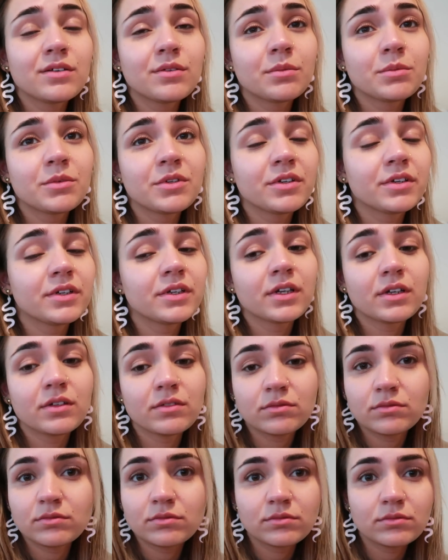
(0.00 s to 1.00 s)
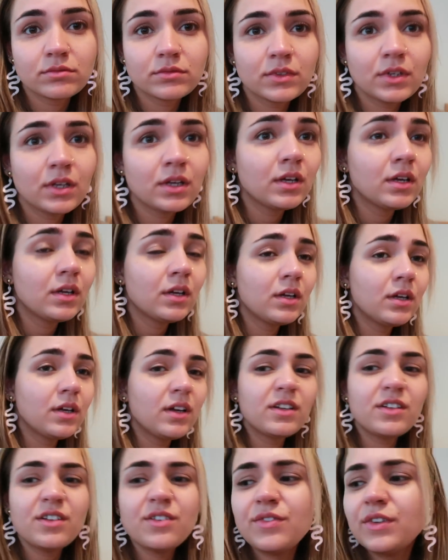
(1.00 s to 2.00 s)
know what I'm doing now.
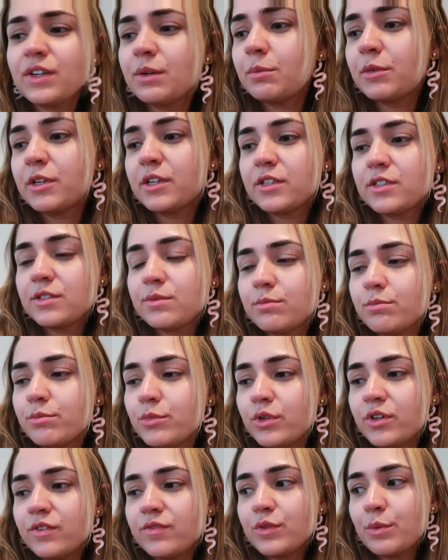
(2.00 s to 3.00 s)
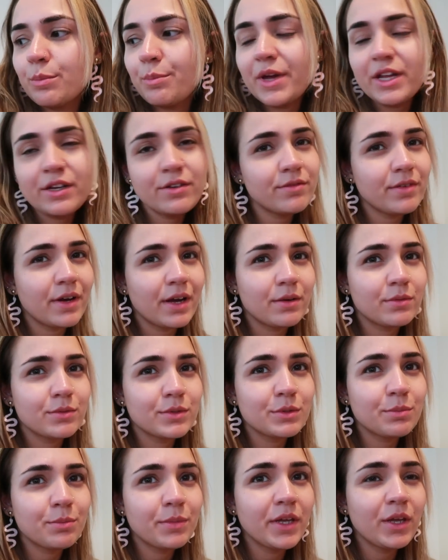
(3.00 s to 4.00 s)
I don't think I'm gonna move the bed
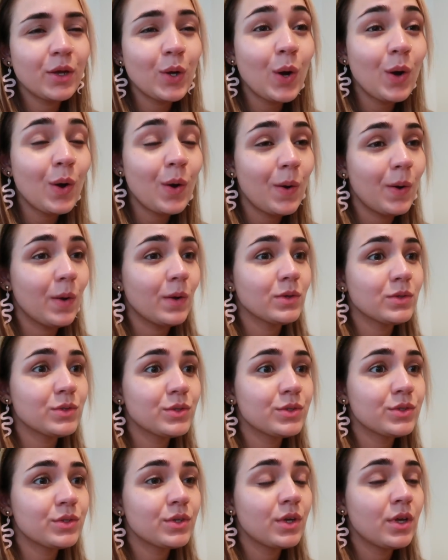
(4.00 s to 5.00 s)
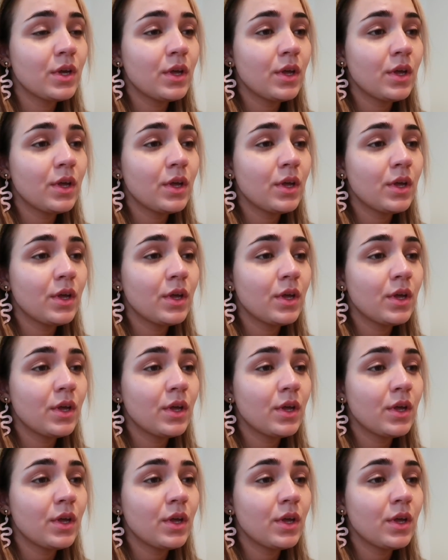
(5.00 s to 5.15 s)
around because